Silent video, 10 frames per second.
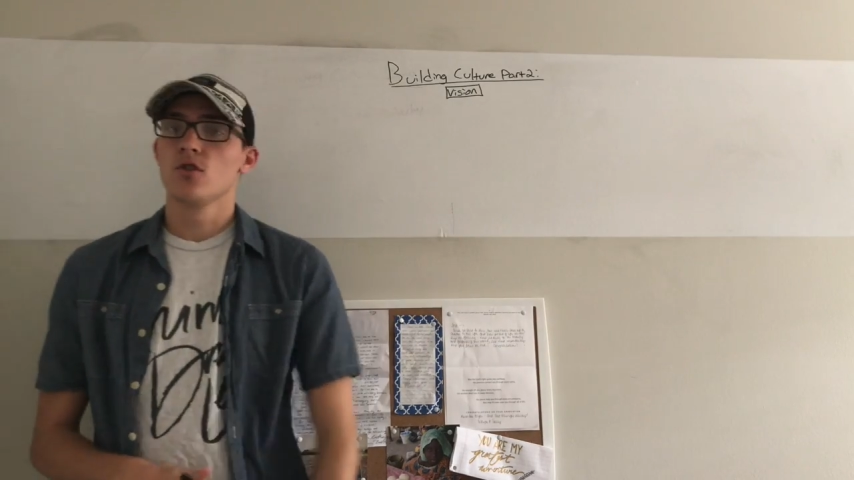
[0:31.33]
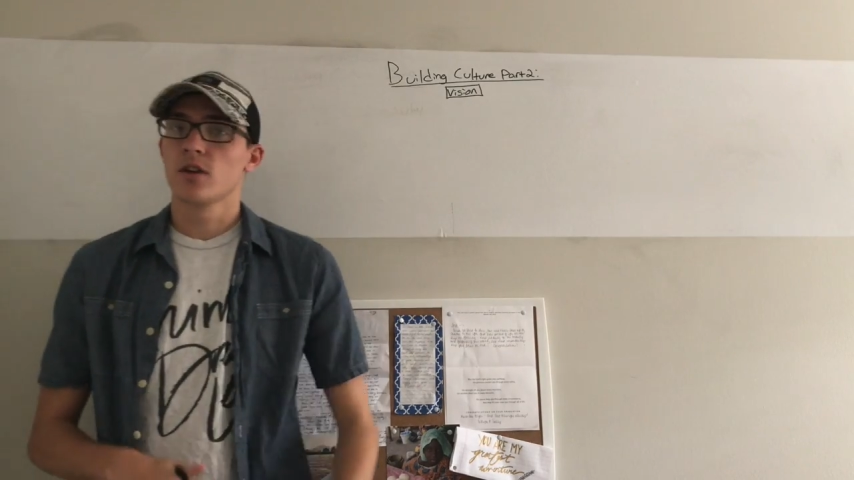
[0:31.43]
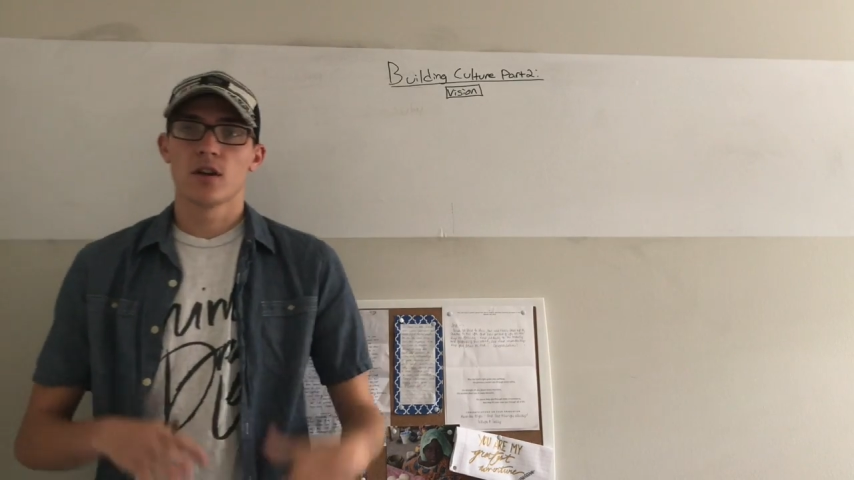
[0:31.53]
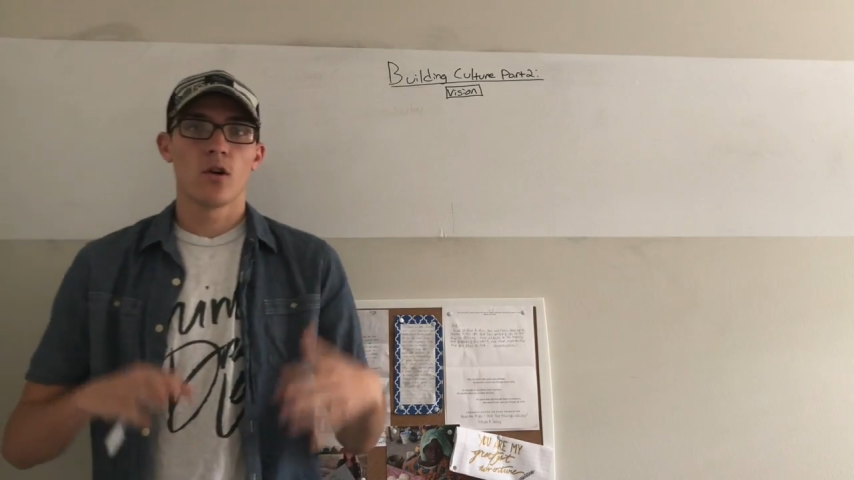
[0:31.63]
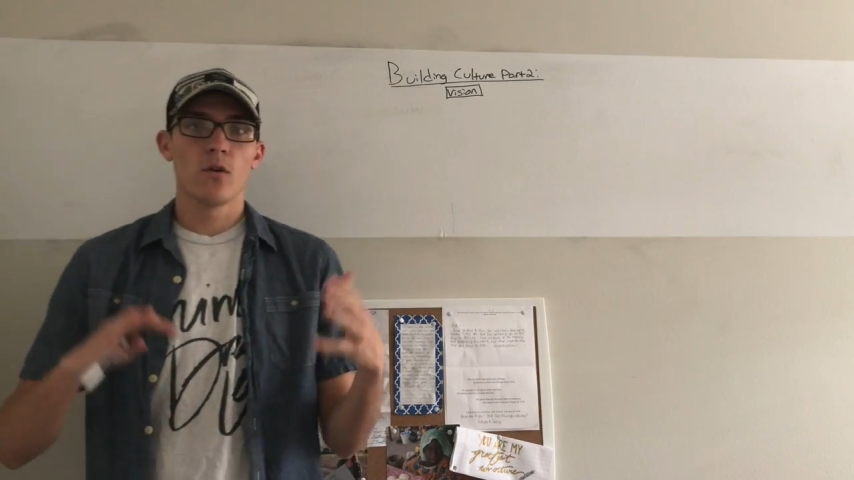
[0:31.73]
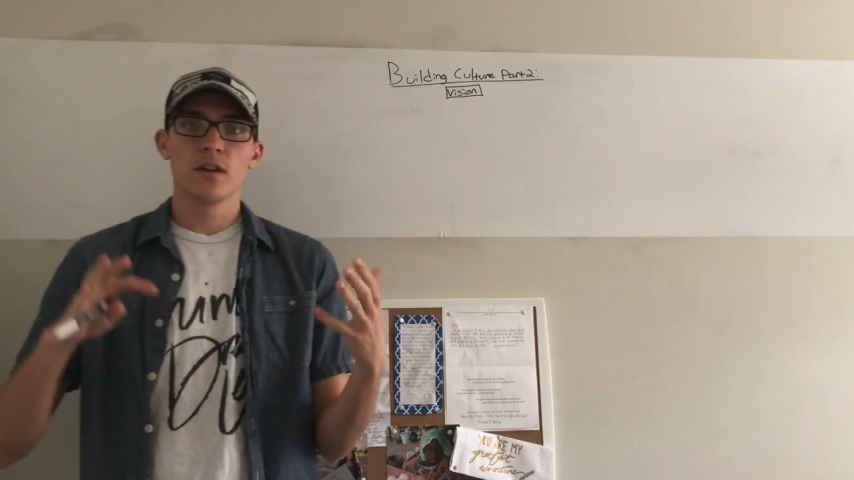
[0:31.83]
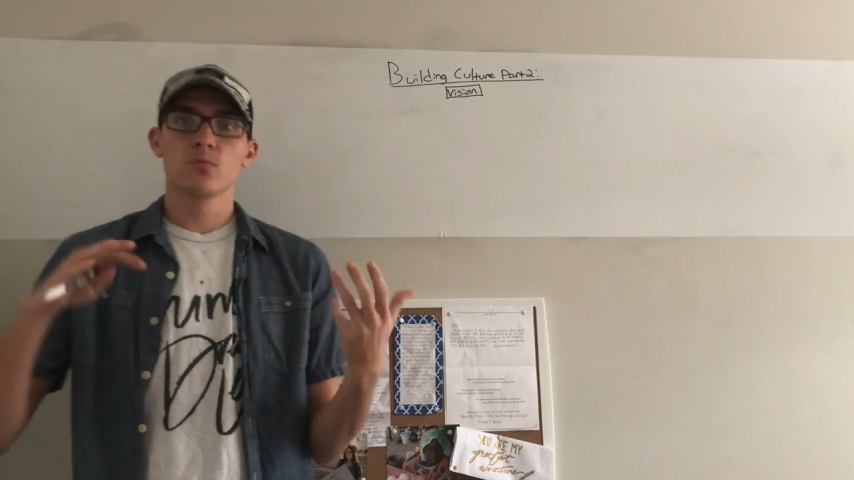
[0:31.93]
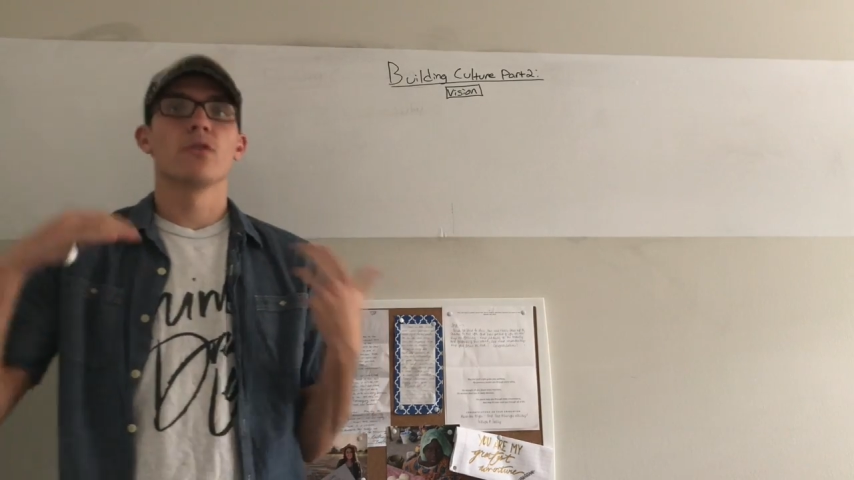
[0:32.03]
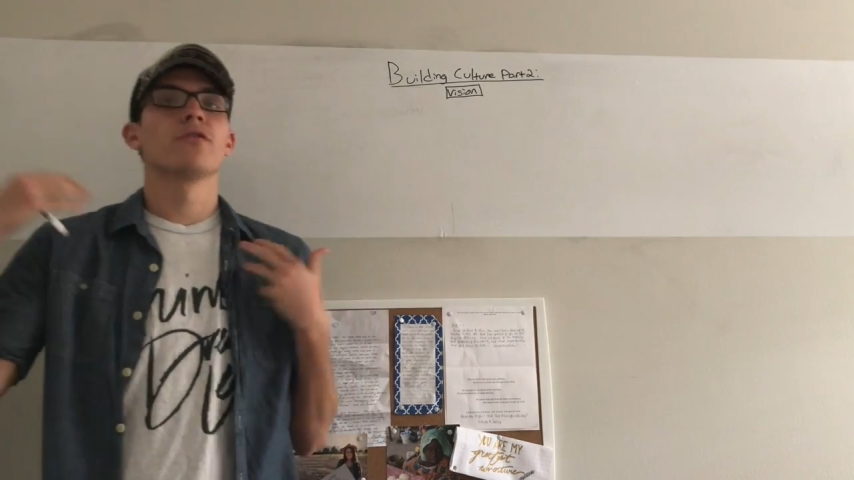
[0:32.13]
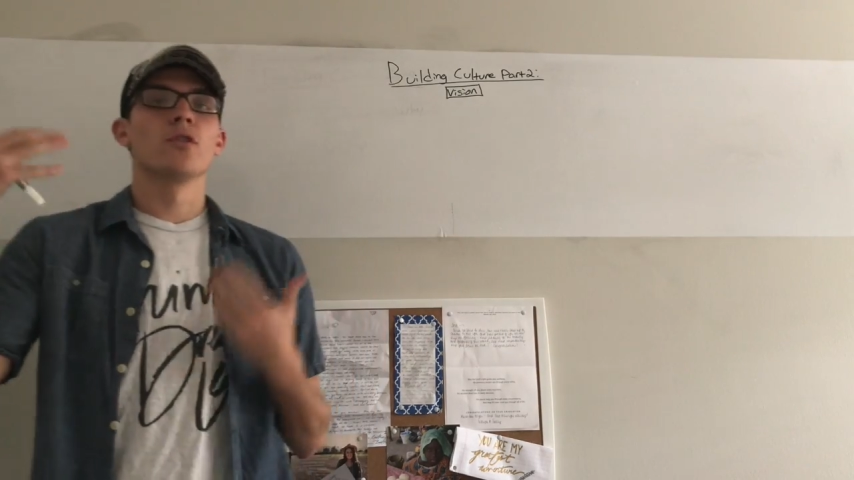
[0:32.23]
you can always
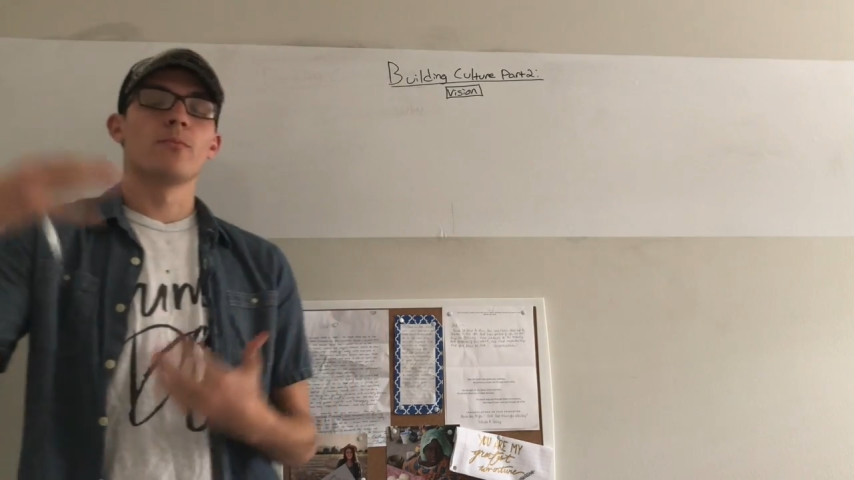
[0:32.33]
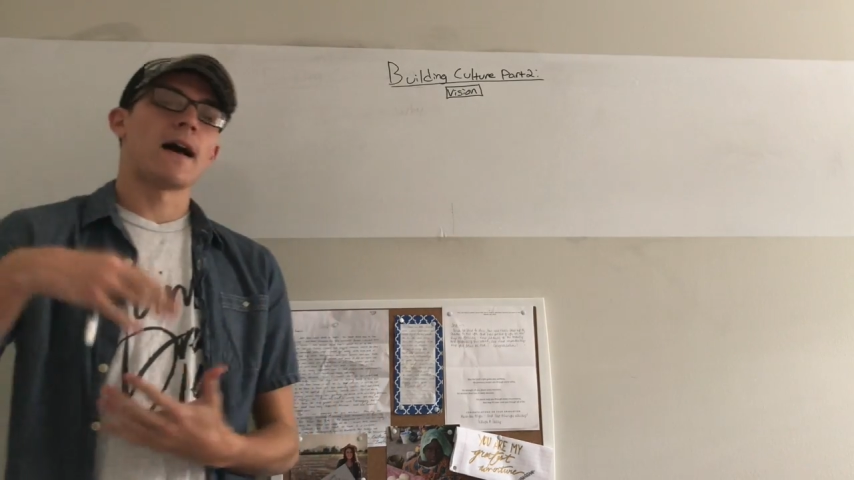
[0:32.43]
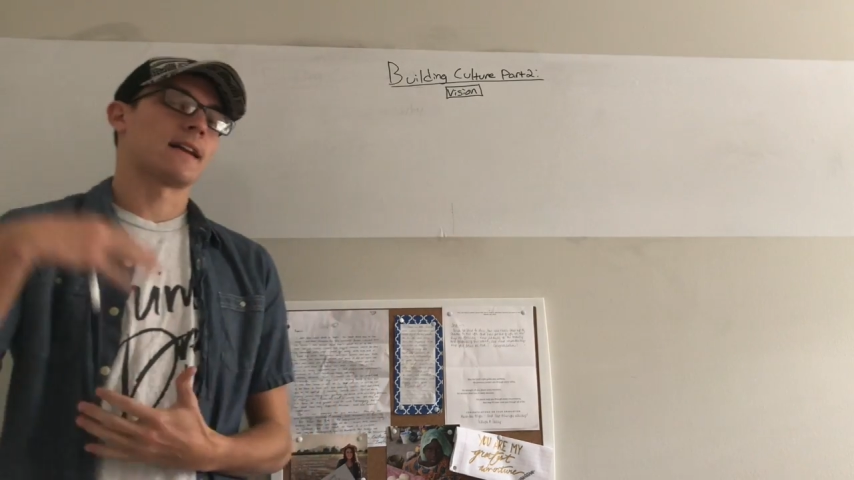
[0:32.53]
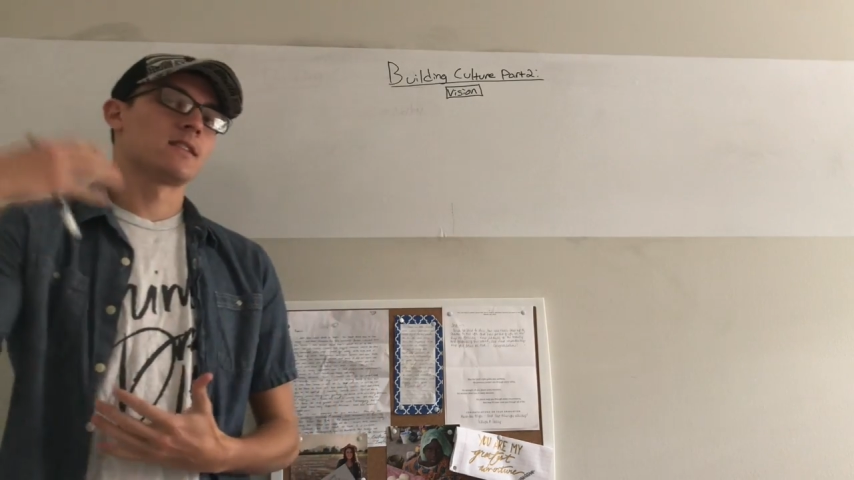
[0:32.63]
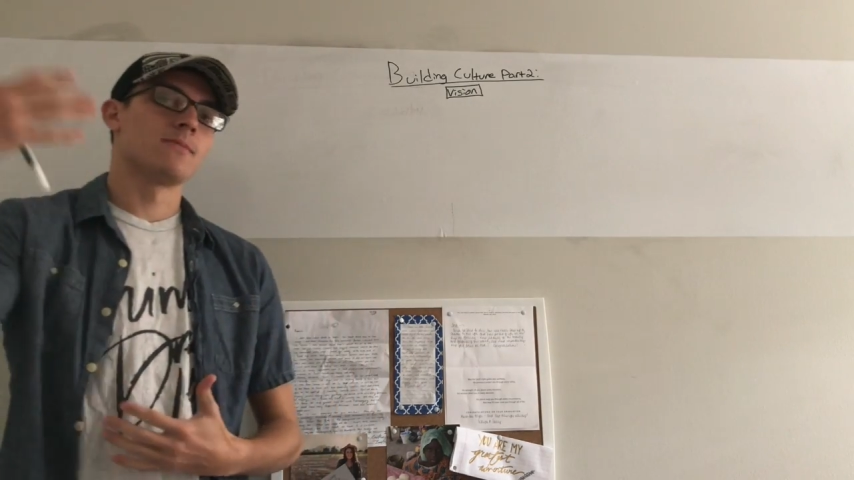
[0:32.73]
refer back